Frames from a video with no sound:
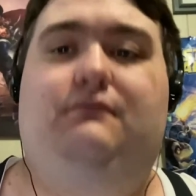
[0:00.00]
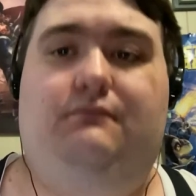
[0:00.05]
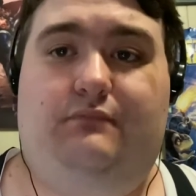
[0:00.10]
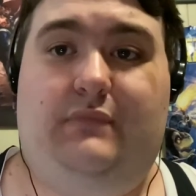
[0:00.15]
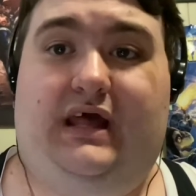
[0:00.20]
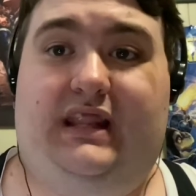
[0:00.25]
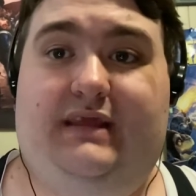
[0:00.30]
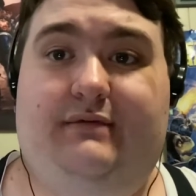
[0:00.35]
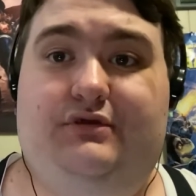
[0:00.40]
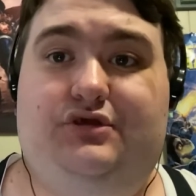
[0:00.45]

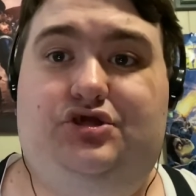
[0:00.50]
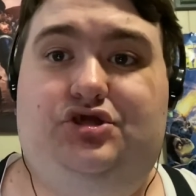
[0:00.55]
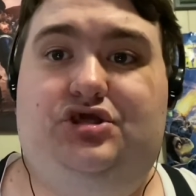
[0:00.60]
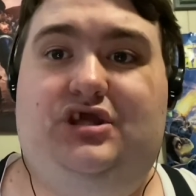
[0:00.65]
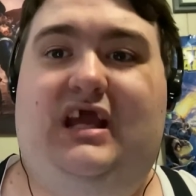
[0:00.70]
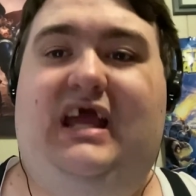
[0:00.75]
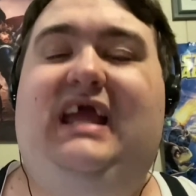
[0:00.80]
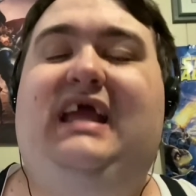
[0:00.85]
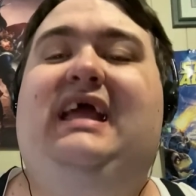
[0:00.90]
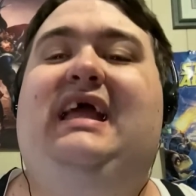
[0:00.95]
My name is
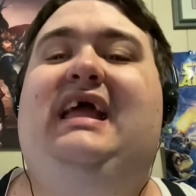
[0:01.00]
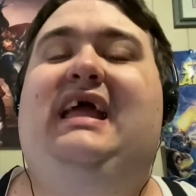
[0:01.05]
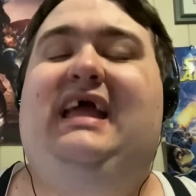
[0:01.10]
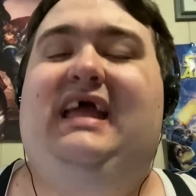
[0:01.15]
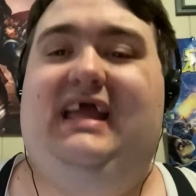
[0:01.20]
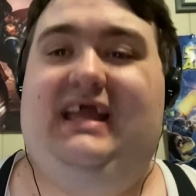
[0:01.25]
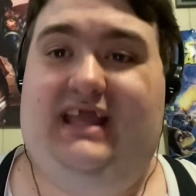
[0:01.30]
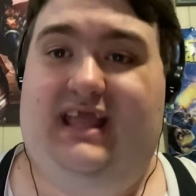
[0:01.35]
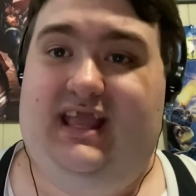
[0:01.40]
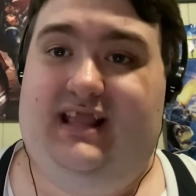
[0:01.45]
Shay,
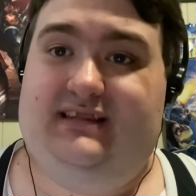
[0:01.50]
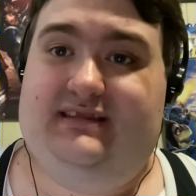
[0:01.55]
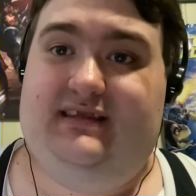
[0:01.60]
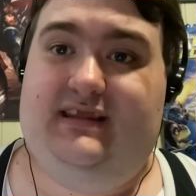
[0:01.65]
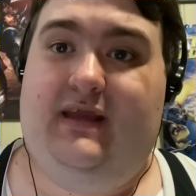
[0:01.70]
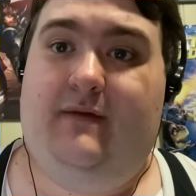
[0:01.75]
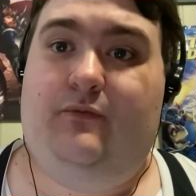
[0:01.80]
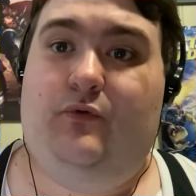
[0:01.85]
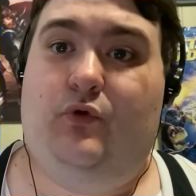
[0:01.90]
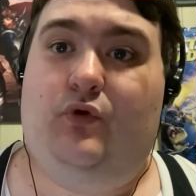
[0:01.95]
and
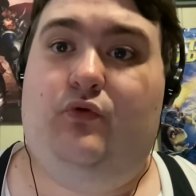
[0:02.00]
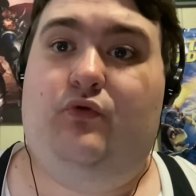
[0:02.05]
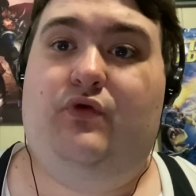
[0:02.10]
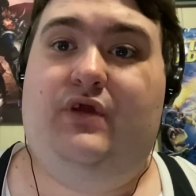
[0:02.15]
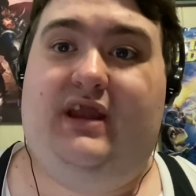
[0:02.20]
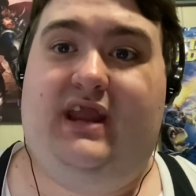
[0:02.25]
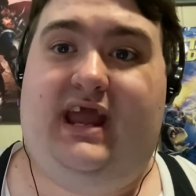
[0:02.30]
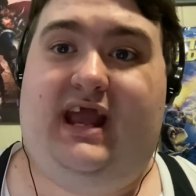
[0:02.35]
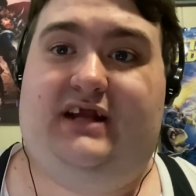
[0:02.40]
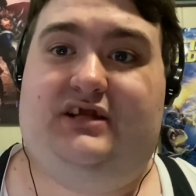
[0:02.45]
today I'm doing a
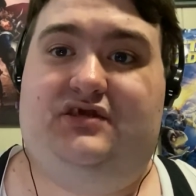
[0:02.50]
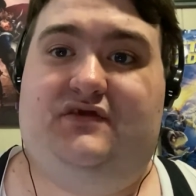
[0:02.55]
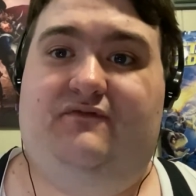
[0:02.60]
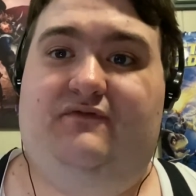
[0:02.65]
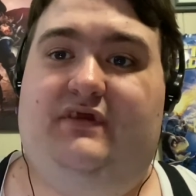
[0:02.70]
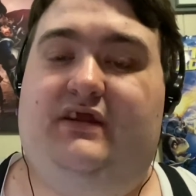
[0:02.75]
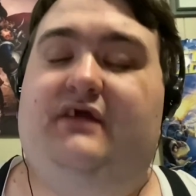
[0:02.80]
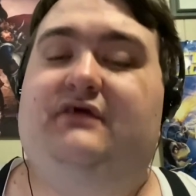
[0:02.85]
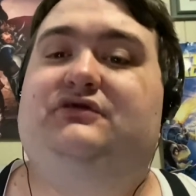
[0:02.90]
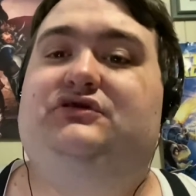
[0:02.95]
reaction
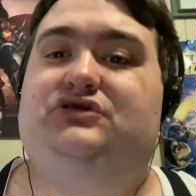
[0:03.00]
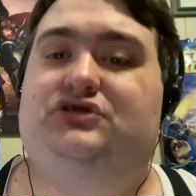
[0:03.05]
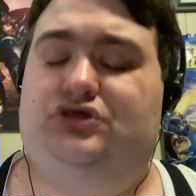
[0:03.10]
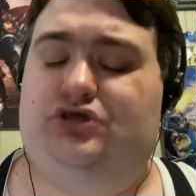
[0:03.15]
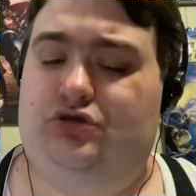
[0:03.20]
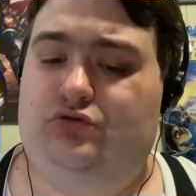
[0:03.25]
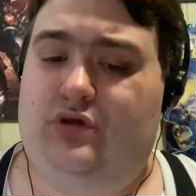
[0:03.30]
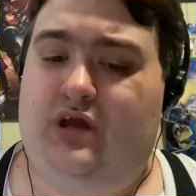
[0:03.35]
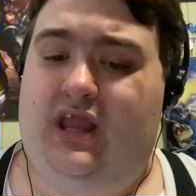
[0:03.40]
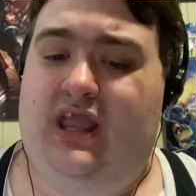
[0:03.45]
video
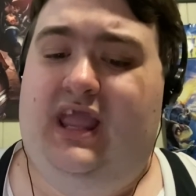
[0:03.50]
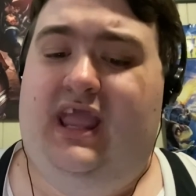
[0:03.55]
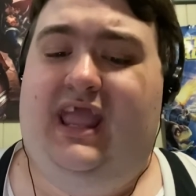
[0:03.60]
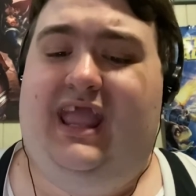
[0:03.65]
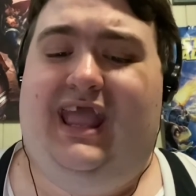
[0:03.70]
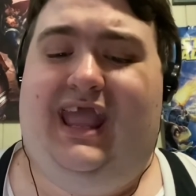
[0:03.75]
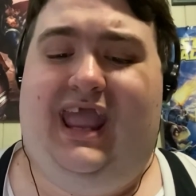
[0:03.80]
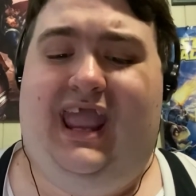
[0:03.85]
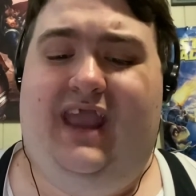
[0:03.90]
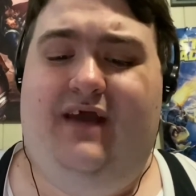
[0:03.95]
to
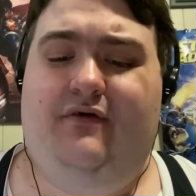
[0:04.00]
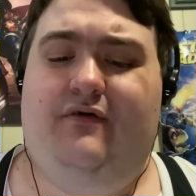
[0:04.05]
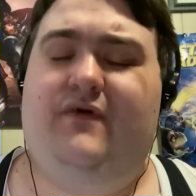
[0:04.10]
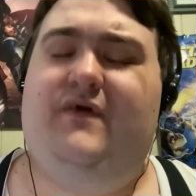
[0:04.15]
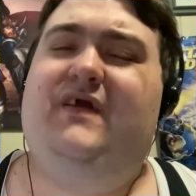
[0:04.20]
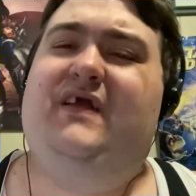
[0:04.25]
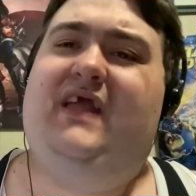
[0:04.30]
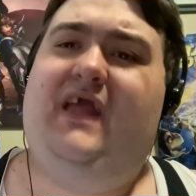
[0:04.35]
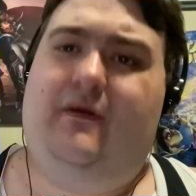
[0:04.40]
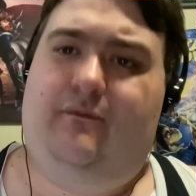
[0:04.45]
Halo
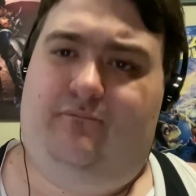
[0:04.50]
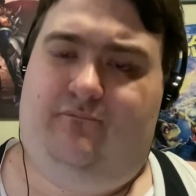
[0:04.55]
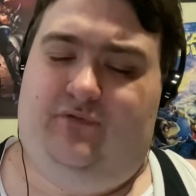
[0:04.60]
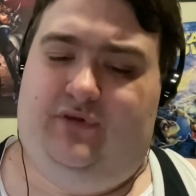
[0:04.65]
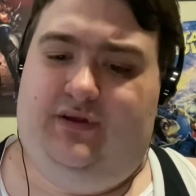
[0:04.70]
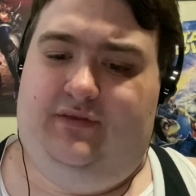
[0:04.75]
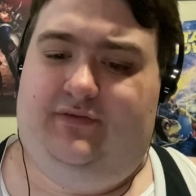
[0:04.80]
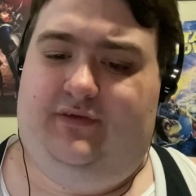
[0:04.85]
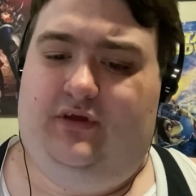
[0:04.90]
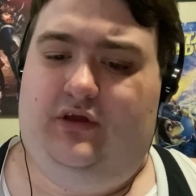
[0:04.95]

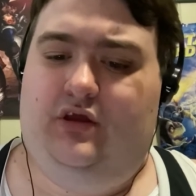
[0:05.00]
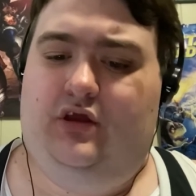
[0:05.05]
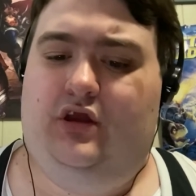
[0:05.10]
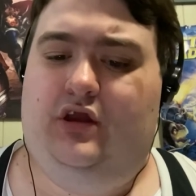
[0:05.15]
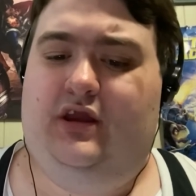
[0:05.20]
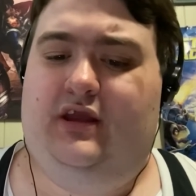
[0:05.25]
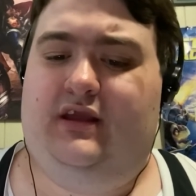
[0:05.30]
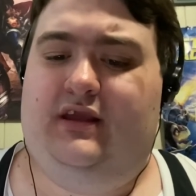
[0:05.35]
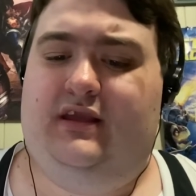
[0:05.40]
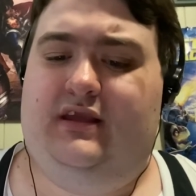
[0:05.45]
Infinite
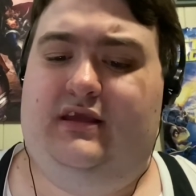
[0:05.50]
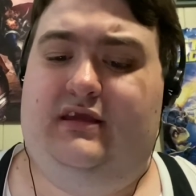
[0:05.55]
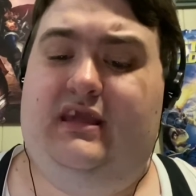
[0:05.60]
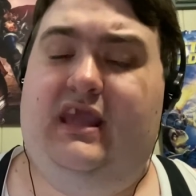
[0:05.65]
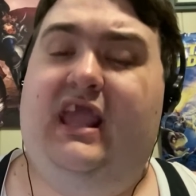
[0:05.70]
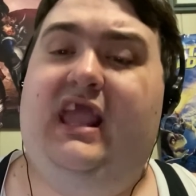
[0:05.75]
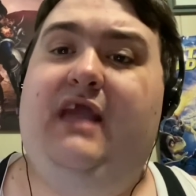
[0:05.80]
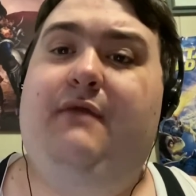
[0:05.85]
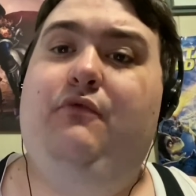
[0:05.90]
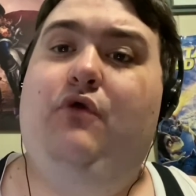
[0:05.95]

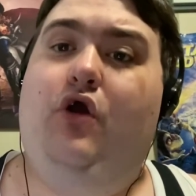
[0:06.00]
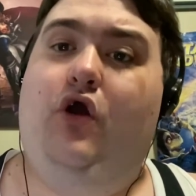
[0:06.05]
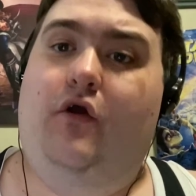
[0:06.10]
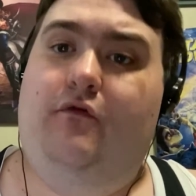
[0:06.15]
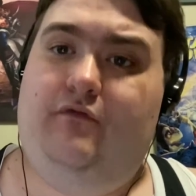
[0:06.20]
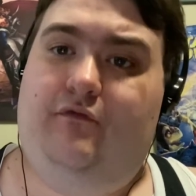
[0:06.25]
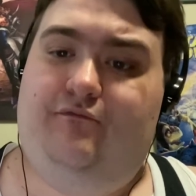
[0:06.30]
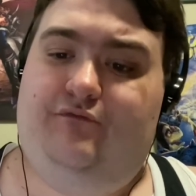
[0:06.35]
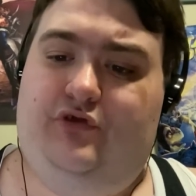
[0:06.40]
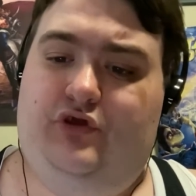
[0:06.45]
game
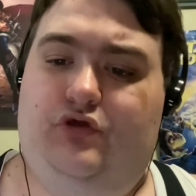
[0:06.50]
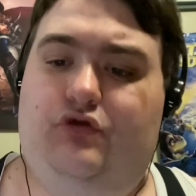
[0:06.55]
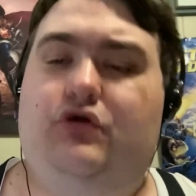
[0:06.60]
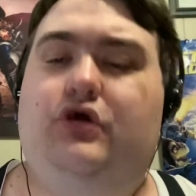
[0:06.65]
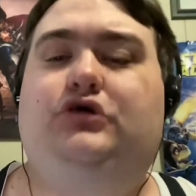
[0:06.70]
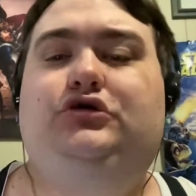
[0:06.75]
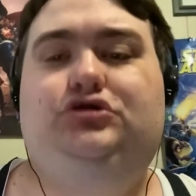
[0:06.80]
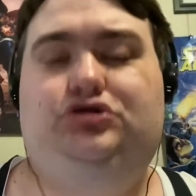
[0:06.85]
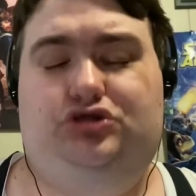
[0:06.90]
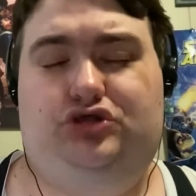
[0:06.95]
review
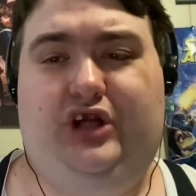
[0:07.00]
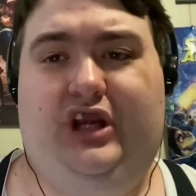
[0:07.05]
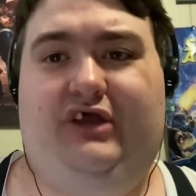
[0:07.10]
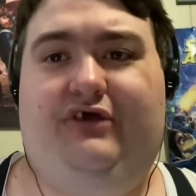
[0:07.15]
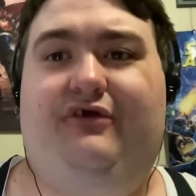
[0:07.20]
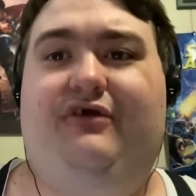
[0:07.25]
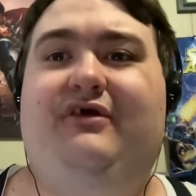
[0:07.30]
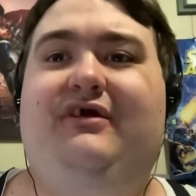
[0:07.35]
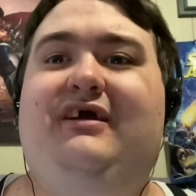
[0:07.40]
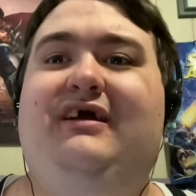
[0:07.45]

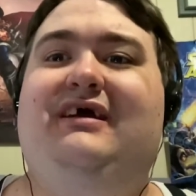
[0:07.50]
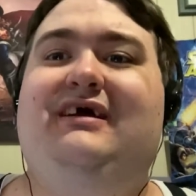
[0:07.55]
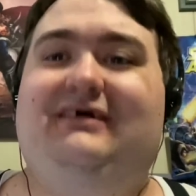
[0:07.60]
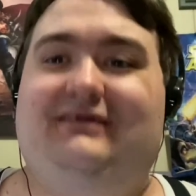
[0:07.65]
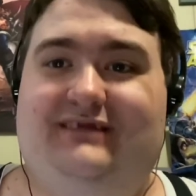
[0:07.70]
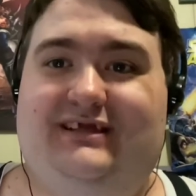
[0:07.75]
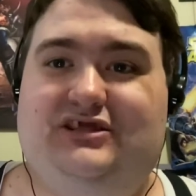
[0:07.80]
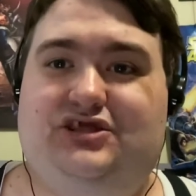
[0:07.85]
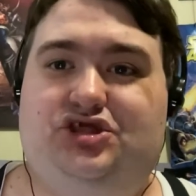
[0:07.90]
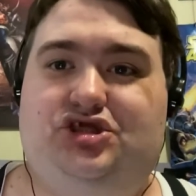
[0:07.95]
trailer.
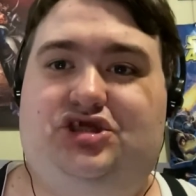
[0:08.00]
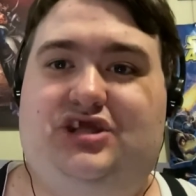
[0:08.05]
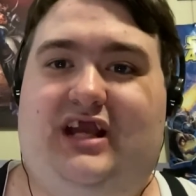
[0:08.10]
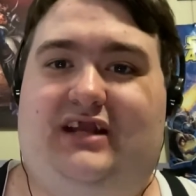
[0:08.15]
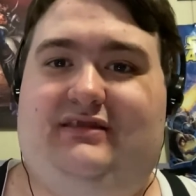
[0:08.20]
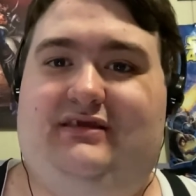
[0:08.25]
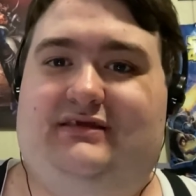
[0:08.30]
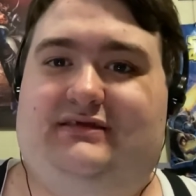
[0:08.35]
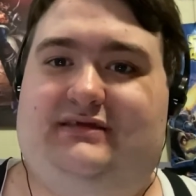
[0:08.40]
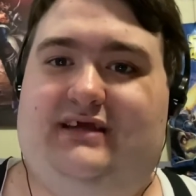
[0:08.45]
Let's
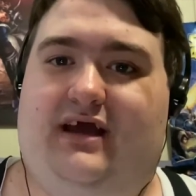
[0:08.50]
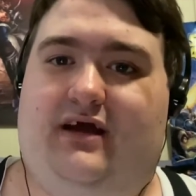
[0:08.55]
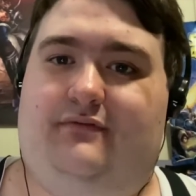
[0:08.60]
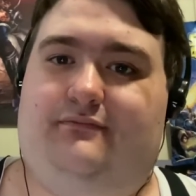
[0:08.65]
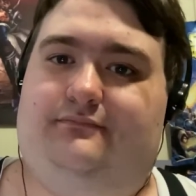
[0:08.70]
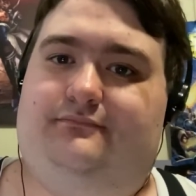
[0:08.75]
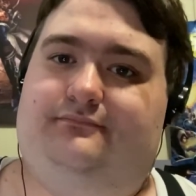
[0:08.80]
check this out.